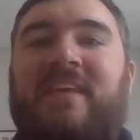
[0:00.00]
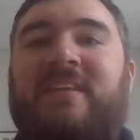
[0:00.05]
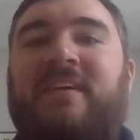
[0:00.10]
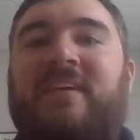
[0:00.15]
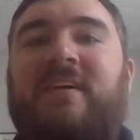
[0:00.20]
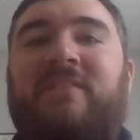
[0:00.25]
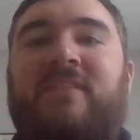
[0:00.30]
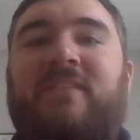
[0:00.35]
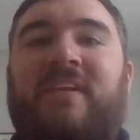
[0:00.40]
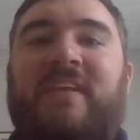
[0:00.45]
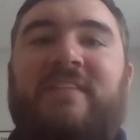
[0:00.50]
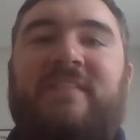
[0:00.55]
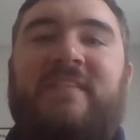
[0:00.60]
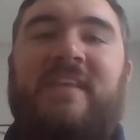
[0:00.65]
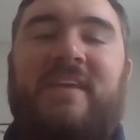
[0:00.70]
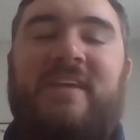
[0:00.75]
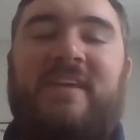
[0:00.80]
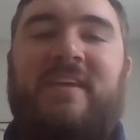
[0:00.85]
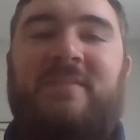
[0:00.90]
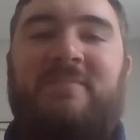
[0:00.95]
kind of
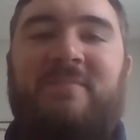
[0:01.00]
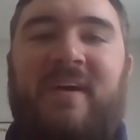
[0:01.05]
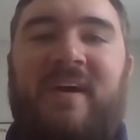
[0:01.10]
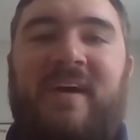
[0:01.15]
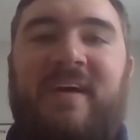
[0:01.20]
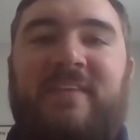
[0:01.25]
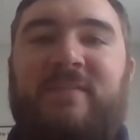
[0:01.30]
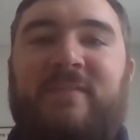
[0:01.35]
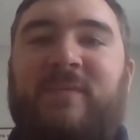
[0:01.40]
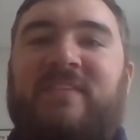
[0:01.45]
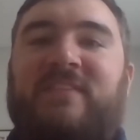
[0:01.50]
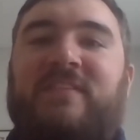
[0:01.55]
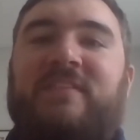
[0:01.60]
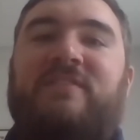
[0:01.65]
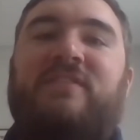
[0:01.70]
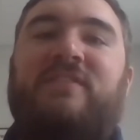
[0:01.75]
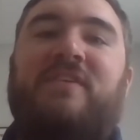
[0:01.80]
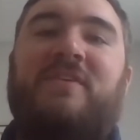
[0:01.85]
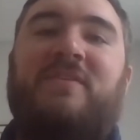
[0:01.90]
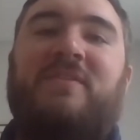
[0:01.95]
glistening, sweaty
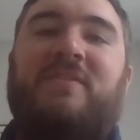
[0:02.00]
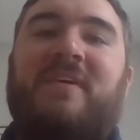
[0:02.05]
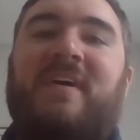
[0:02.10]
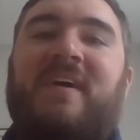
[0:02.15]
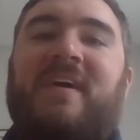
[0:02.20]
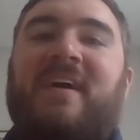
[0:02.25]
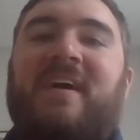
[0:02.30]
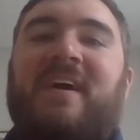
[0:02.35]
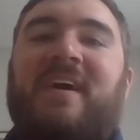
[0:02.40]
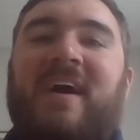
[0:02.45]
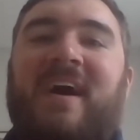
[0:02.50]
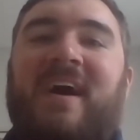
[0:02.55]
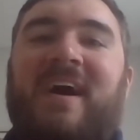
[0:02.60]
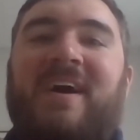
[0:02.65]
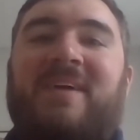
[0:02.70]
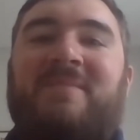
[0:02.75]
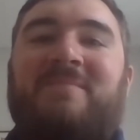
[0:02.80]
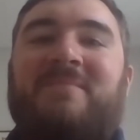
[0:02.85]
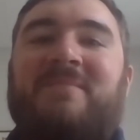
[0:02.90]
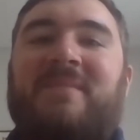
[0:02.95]
dew,
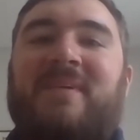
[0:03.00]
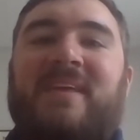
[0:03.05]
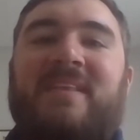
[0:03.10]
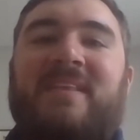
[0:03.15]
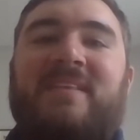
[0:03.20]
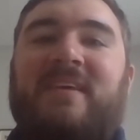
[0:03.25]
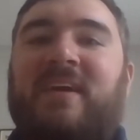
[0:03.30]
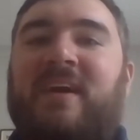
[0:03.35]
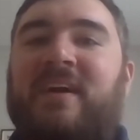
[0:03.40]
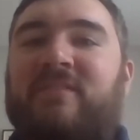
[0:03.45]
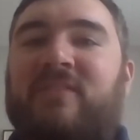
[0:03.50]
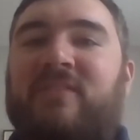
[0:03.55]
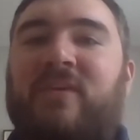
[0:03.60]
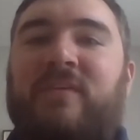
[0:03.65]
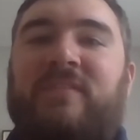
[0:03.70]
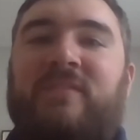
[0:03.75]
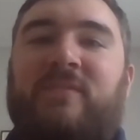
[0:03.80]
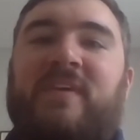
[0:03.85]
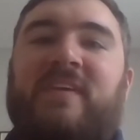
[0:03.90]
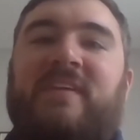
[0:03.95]
in the kind of
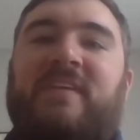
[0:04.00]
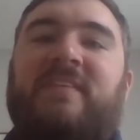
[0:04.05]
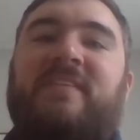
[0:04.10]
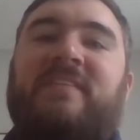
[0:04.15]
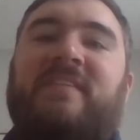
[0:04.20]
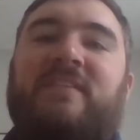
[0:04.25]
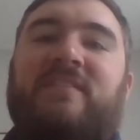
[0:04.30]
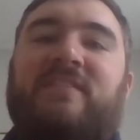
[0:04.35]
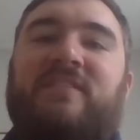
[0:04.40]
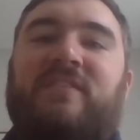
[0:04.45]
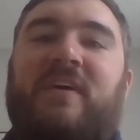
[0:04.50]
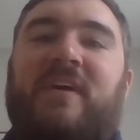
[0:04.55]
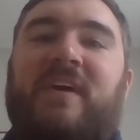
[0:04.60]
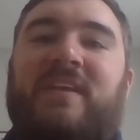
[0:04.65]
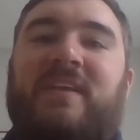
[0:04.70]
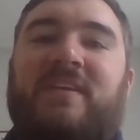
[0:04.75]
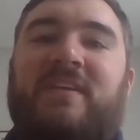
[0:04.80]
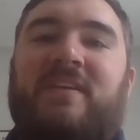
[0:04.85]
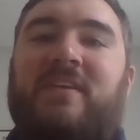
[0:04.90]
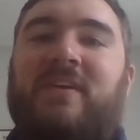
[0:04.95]
Costa Rican
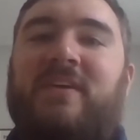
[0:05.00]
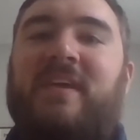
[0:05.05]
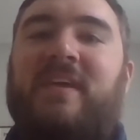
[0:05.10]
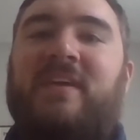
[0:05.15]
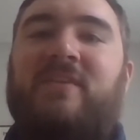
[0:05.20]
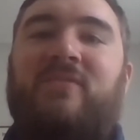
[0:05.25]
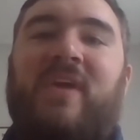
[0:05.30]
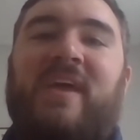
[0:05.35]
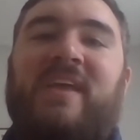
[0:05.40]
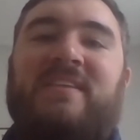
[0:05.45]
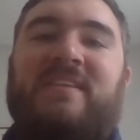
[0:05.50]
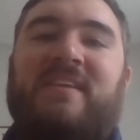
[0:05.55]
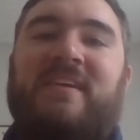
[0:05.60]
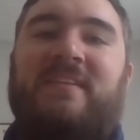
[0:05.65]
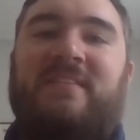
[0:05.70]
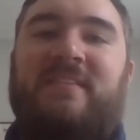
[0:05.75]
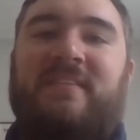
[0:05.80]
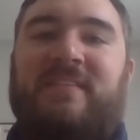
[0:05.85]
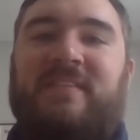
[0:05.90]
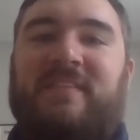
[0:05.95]
sunshine, looking
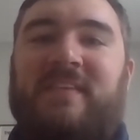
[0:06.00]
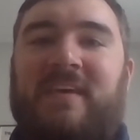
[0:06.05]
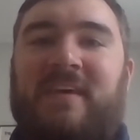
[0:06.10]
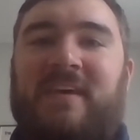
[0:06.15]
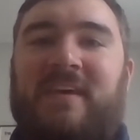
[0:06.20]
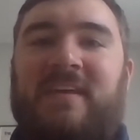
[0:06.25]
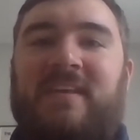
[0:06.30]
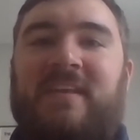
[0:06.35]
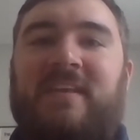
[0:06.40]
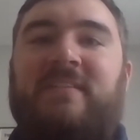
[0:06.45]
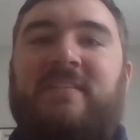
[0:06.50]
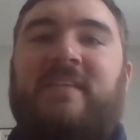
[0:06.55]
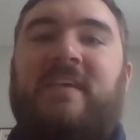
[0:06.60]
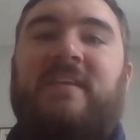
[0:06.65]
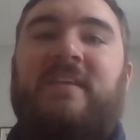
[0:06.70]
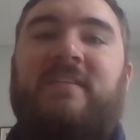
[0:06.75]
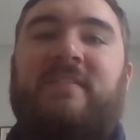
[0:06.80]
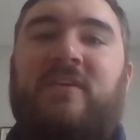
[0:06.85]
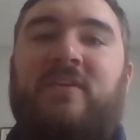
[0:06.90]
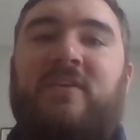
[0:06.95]
radiant
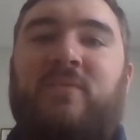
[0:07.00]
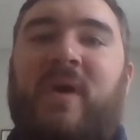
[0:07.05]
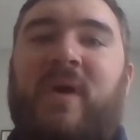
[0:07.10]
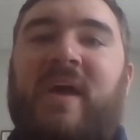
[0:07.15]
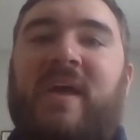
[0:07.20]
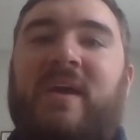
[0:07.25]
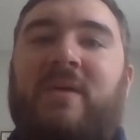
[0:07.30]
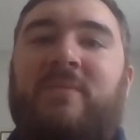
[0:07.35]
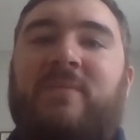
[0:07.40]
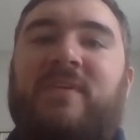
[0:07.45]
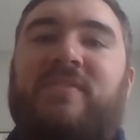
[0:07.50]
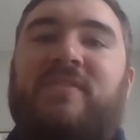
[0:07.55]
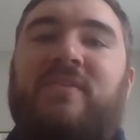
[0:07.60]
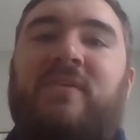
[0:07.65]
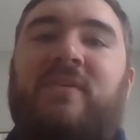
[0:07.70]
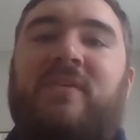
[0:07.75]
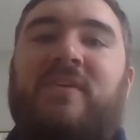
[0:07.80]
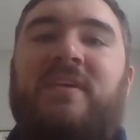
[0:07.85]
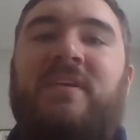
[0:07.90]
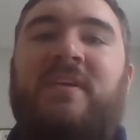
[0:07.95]
in his own way. And we
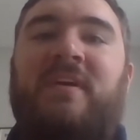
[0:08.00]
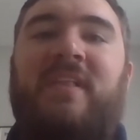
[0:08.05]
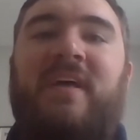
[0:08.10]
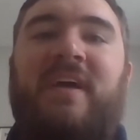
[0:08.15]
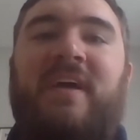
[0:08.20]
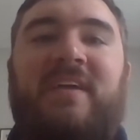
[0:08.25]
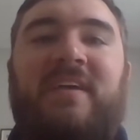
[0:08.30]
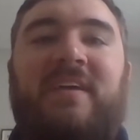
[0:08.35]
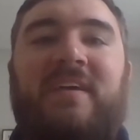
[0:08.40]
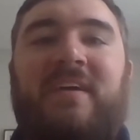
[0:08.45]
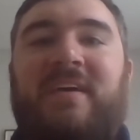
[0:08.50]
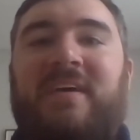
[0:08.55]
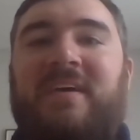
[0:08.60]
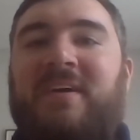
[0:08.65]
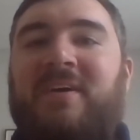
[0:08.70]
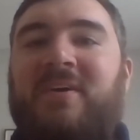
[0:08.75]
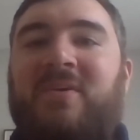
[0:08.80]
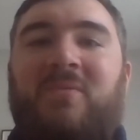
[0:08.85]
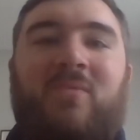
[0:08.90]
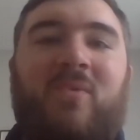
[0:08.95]
thought, you know, like,
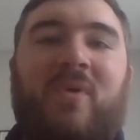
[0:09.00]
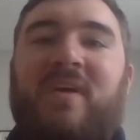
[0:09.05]
what